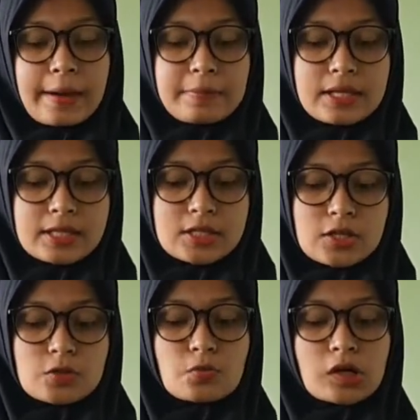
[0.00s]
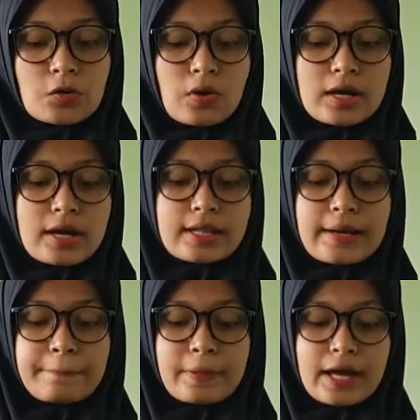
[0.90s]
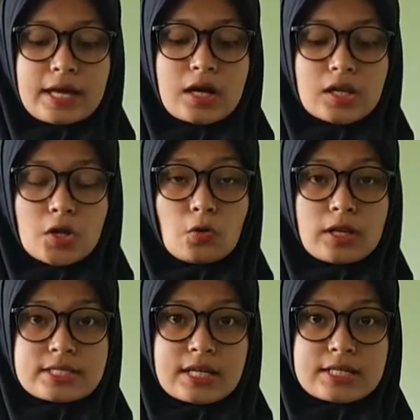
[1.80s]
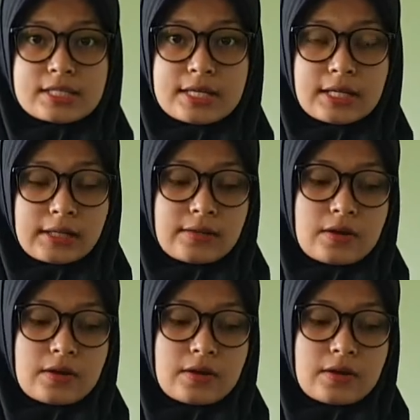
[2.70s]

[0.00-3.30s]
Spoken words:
ability to acquire and apply knowledge and skill